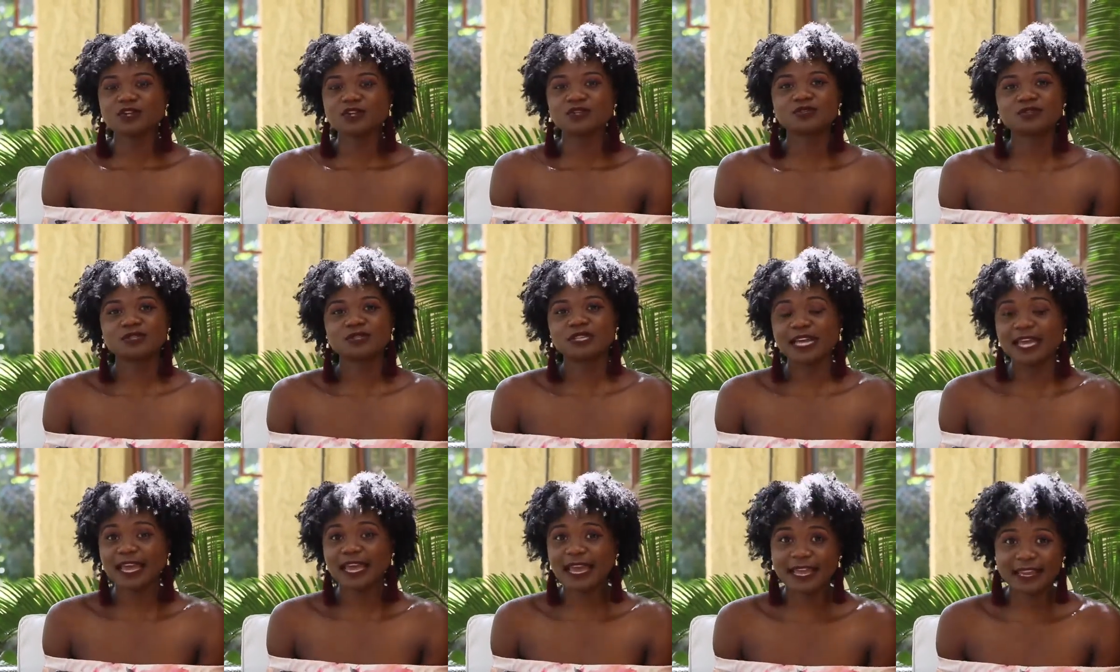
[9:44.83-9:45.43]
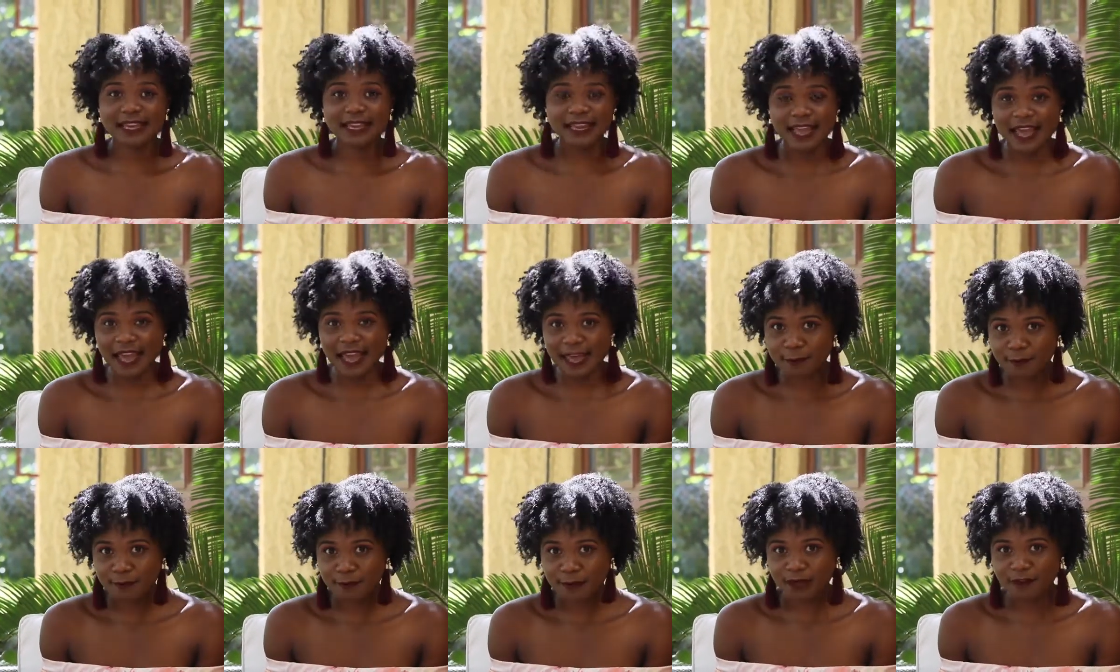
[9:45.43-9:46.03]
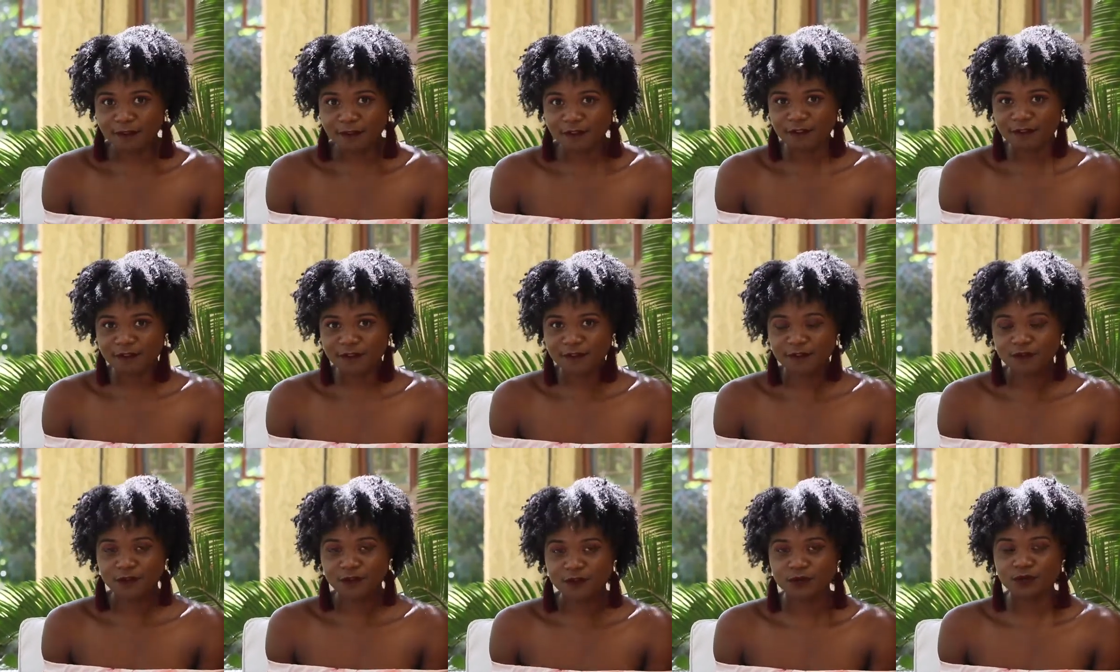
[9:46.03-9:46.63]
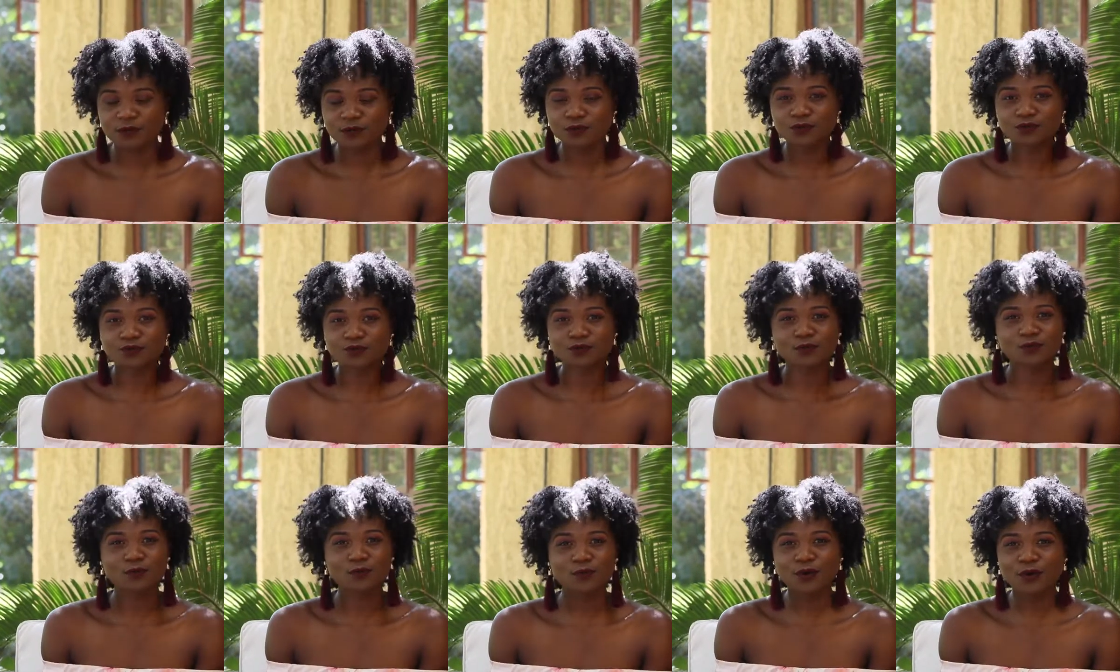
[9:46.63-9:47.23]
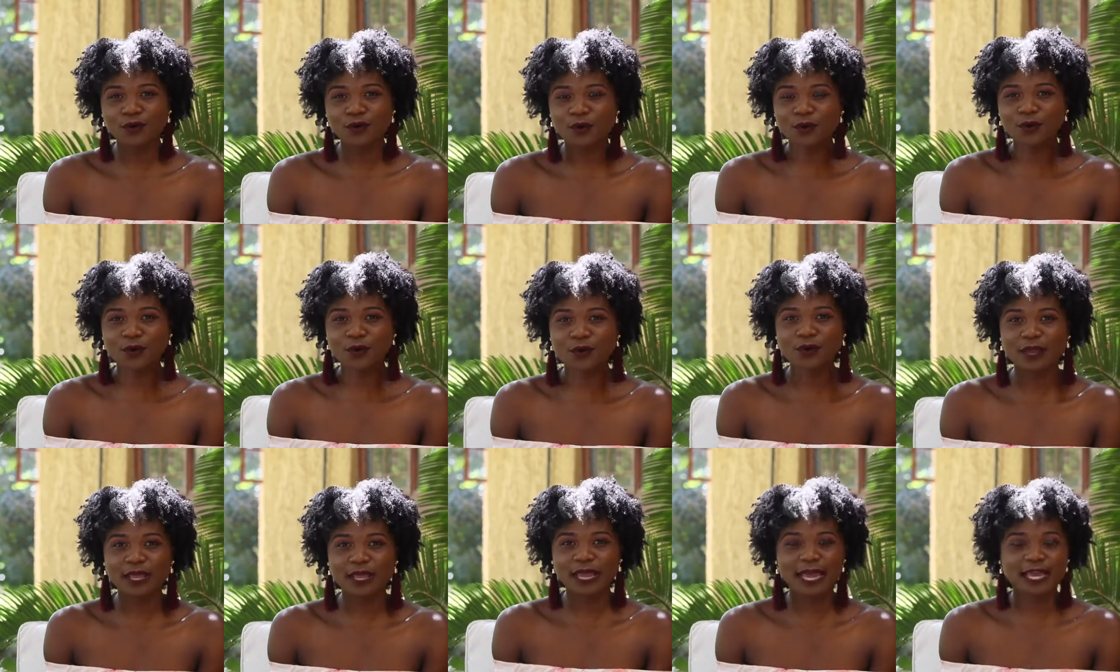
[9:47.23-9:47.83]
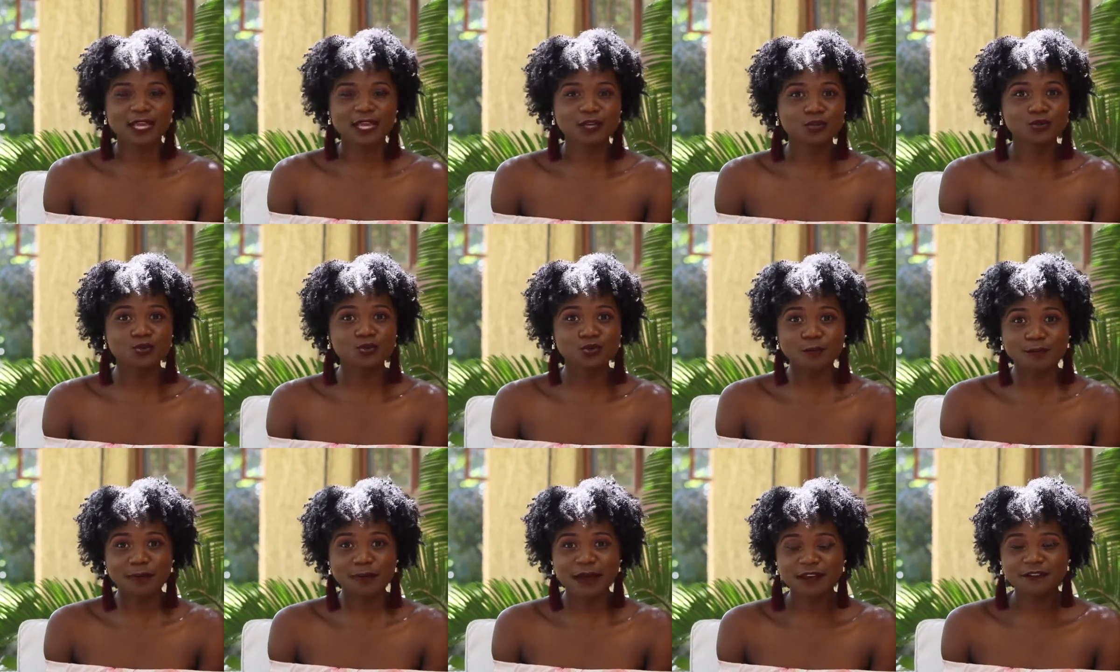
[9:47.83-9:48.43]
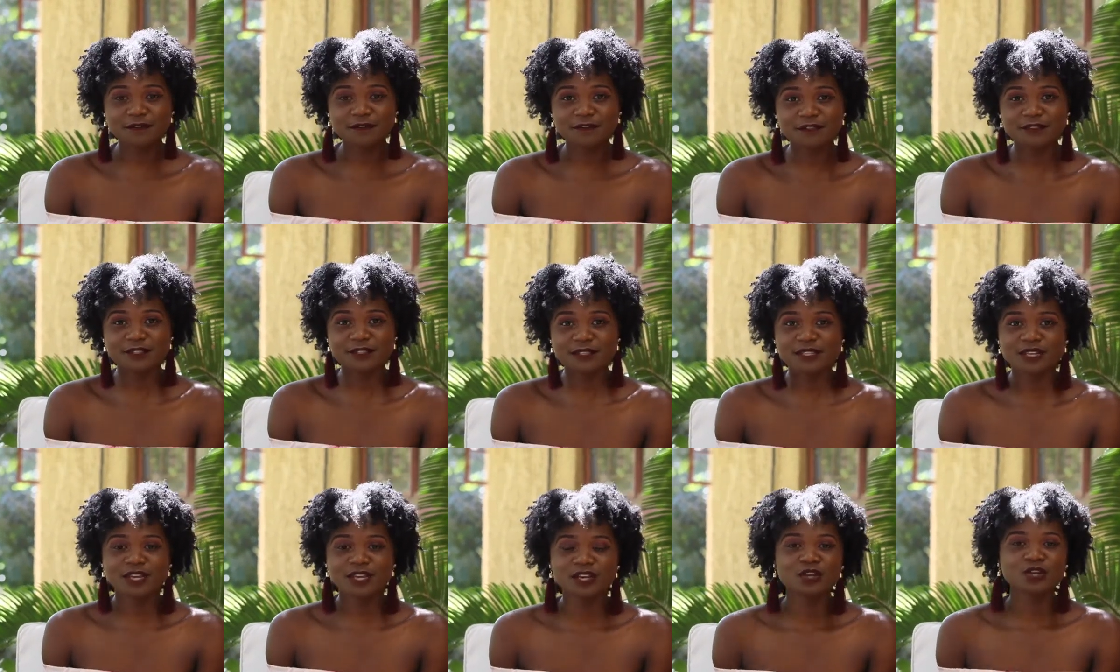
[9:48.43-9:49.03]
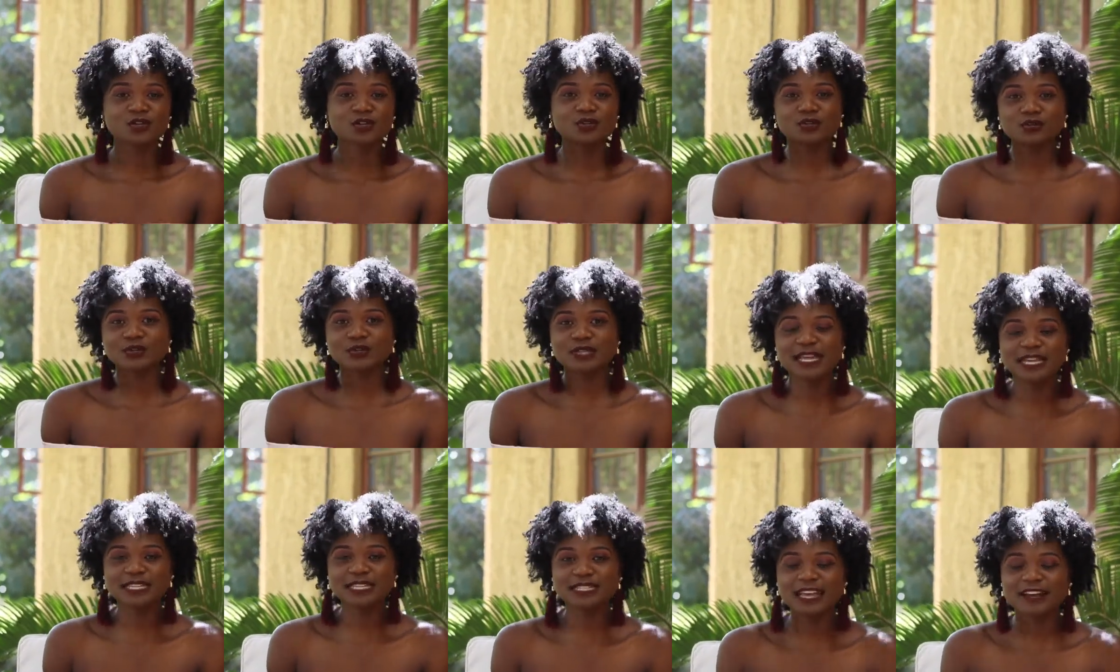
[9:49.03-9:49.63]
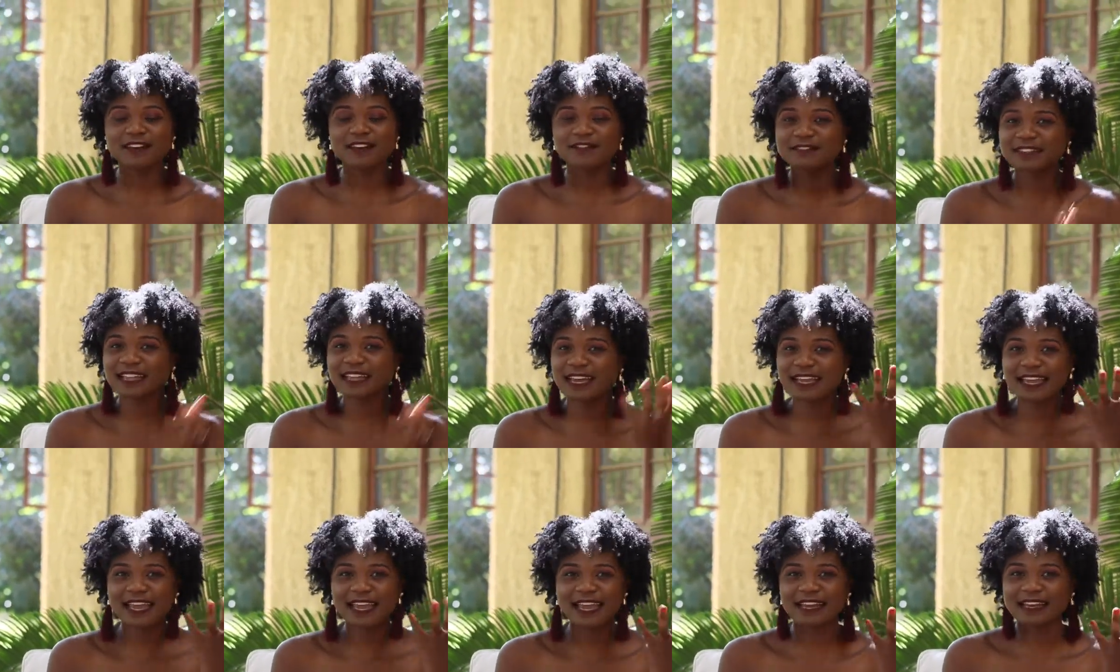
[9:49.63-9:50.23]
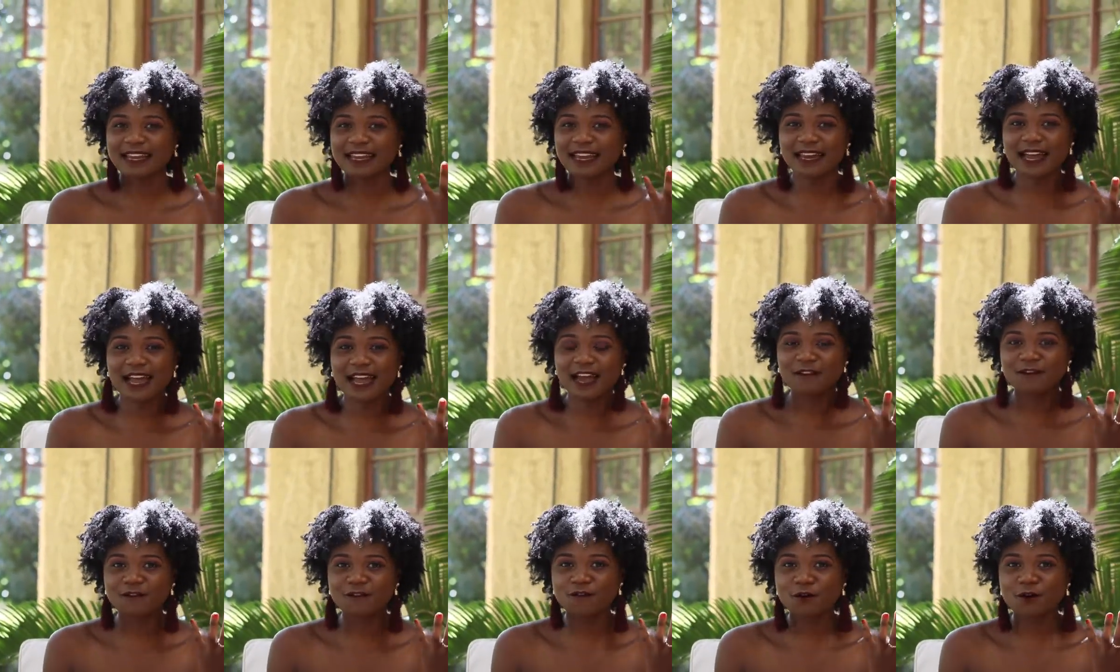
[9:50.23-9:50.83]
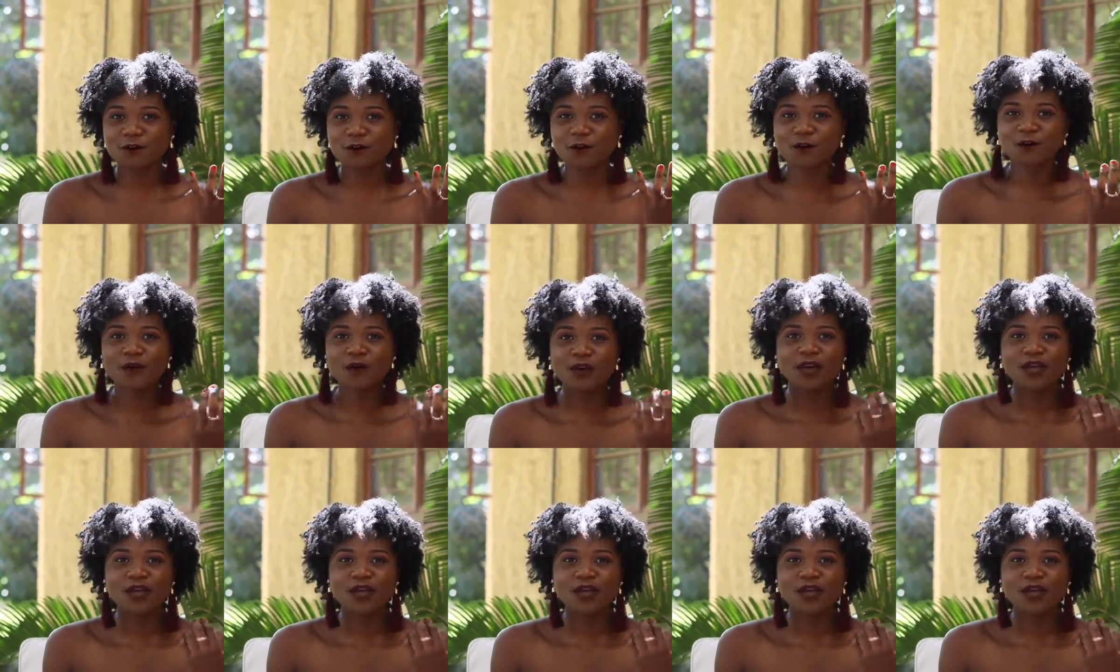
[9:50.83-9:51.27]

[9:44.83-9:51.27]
Today you're in a high puff. Tomorrow you're in two puffs. 2 days after, you're in an afro.